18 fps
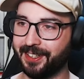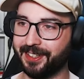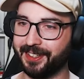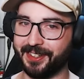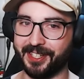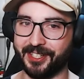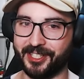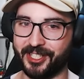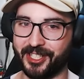
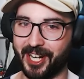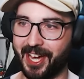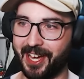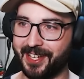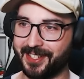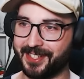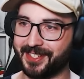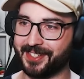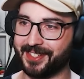The
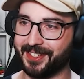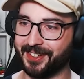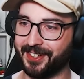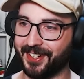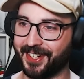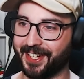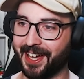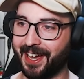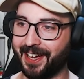chase.
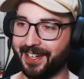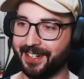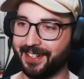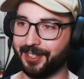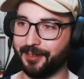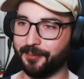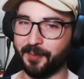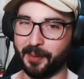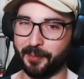Okay.
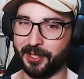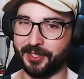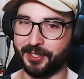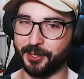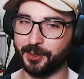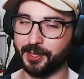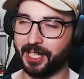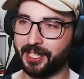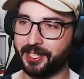Maybe
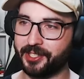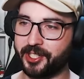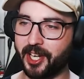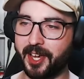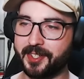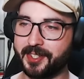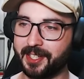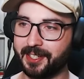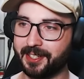Azula
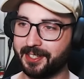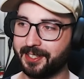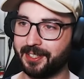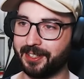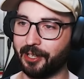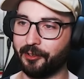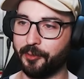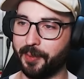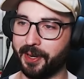chasing?
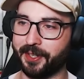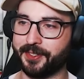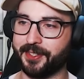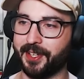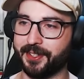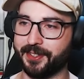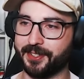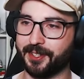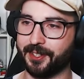That would make
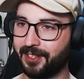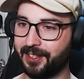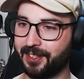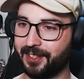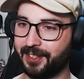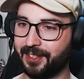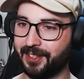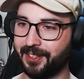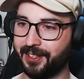sense.
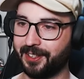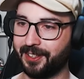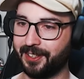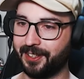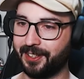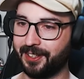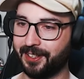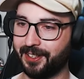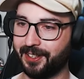Hey,
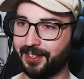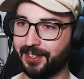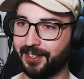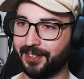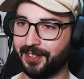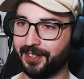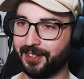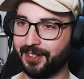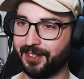you
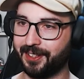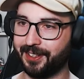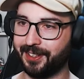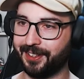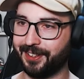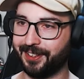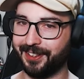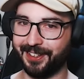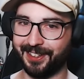guys picked a
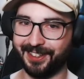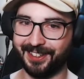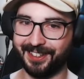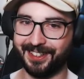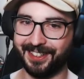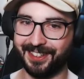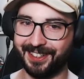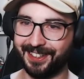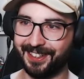great
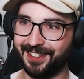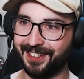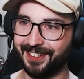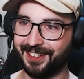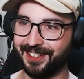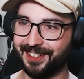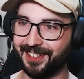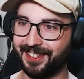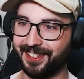campsite.
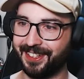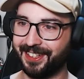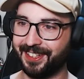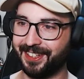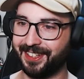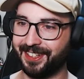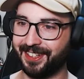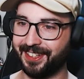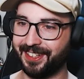The
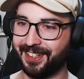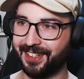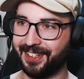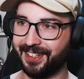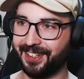grass is so